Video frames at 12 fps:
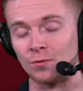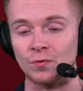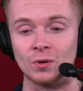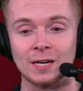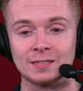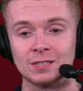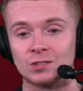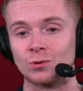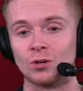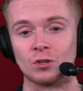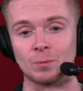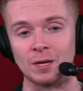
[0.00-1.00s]
If you guys
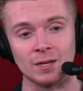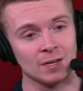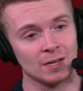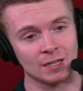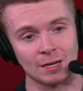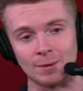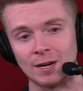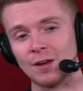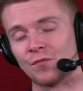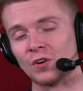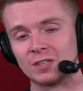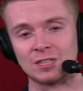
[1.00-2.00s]
disagree with me, give me an A
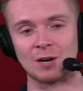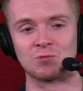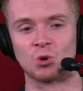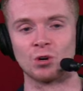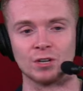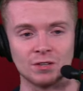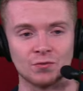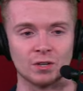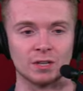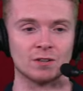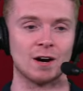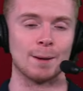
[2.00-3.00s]
for accept or a D for
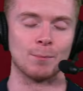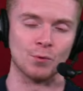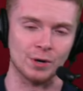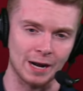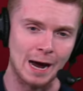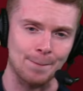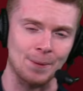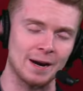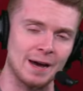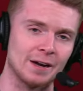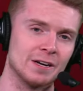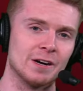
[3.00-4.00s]
decline. But we're going to hop on
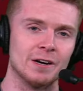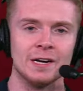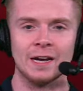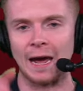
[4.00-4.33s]
out of here.